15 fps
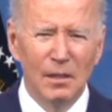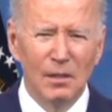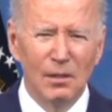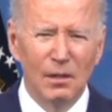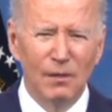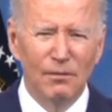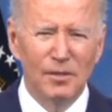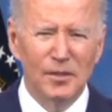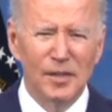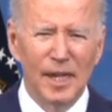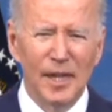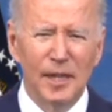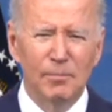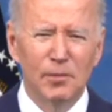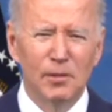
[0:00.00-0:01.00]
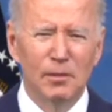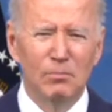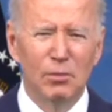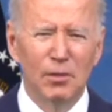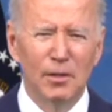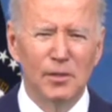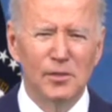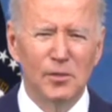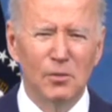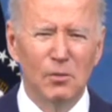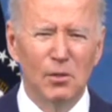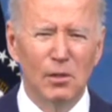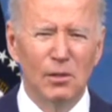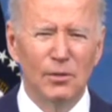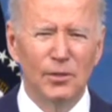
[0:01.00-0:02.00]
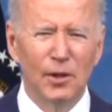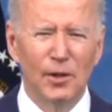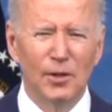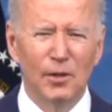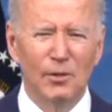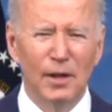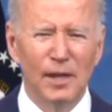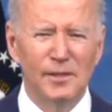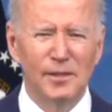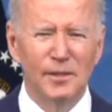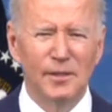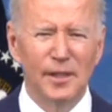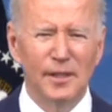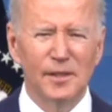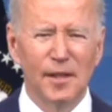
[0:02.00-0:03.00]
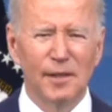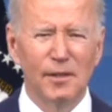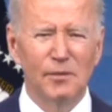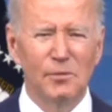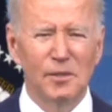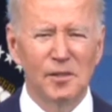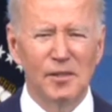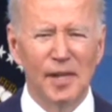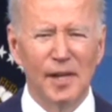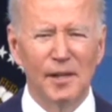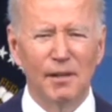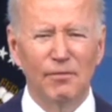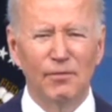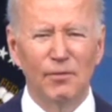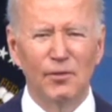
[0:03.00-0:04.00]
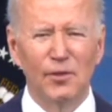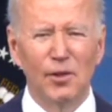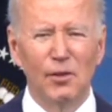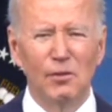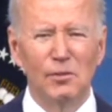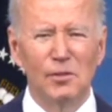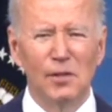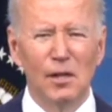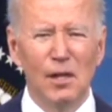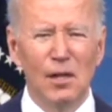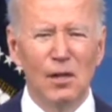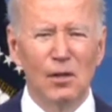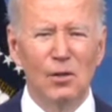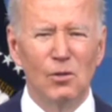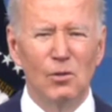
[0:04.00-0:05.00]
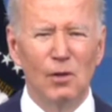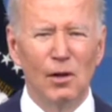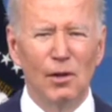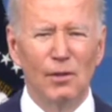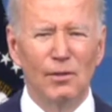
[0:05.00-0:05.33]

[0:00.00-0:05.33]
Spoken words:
If we stand up to the bullies of the world, the autocrats and dictators, we stand up for those who are